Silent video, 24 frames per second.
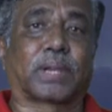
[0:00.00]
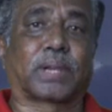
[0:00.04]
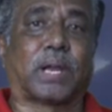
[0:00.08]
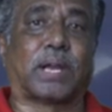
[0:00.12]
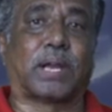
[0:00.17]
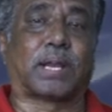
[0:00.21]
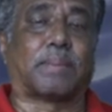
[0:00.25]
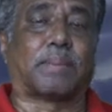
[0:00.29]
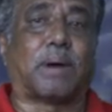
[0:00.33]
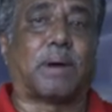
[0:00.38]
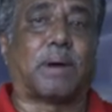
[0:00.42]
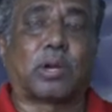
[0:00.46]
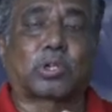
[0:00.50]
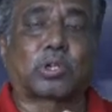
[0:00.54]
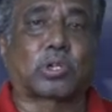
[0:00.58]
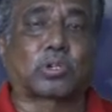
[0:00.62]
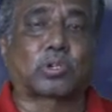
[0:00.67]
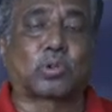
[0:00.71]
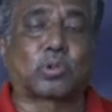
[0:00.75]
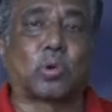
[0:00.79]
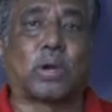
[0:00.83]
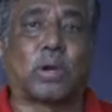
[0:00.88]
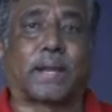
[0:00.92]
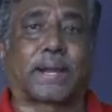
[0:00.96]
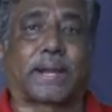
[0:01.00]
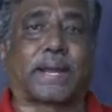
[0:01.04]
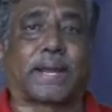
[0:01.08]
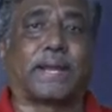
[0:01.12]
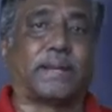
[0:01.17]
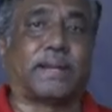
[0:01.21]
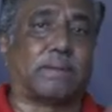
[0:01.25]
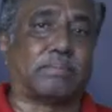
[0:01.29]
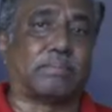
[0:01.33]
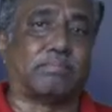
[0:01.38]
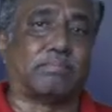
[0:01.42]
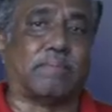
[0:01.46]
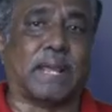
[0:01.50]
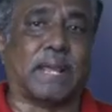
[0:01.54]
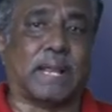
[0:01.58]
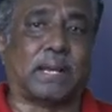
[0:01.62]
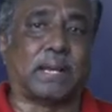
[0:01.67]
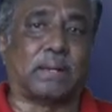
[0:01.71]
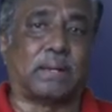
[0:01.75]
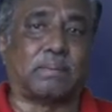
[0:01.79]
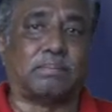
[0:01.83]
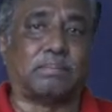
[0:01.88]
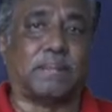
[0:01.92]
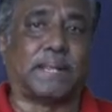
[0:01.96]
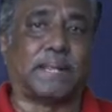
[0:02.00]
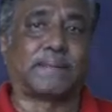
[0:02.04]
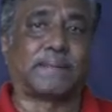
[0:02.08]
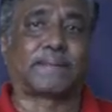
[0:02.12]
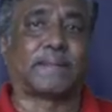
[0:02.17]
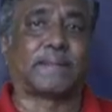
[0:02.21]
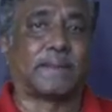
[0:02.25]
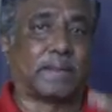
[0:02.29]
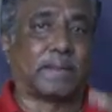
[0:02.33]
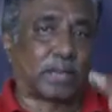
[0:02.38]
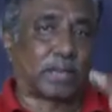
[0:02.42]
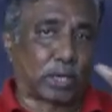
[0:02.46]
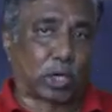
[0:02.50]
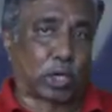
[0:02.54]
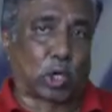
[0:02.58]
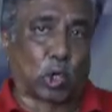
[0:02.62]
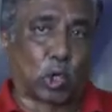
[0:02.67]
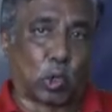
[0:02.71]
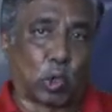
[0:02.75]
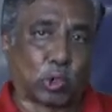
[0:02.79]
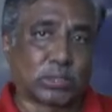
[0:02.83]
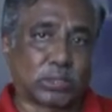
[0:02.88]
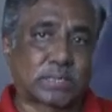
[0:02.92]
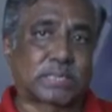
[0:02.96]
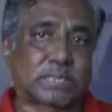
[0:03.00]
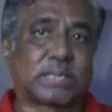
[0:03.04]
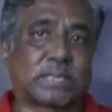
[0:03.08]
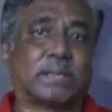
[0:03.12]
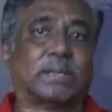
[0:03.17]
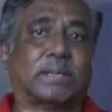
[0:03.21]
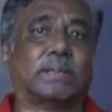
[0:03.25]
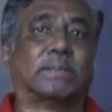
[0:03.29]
and about 200 male bees, drones.